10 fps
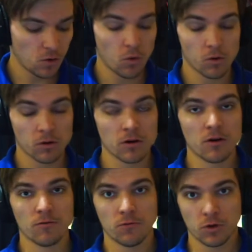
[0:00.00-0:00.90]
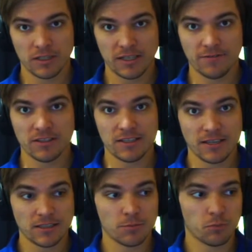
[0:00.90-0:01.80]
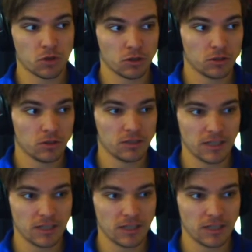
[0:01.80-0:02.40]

or 47 cents per